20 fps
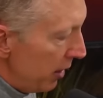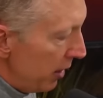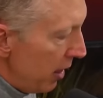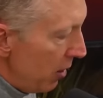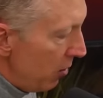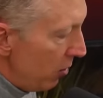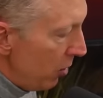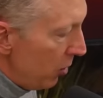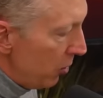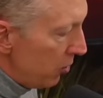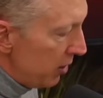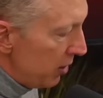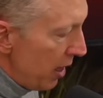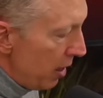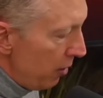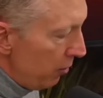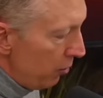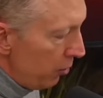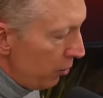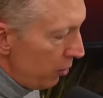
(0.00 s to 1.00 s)
and how it goes
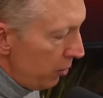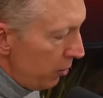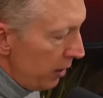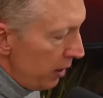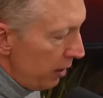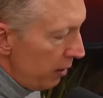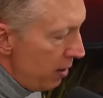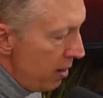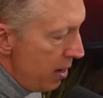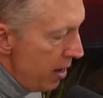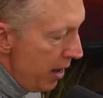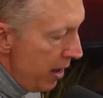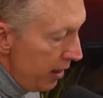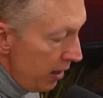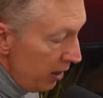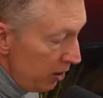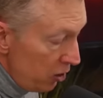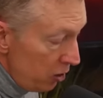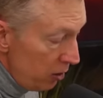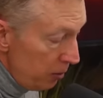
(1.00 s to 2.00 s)
down through here.
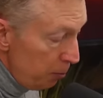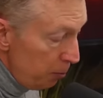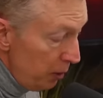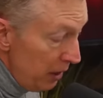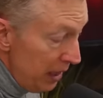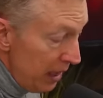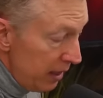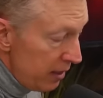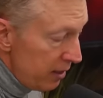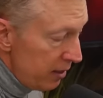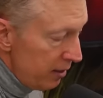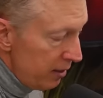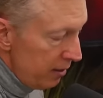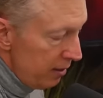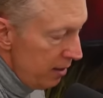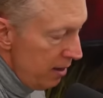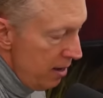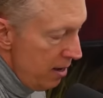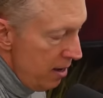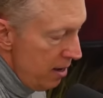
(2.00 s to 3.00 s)
And it
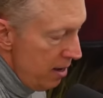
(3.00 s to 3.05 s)
splits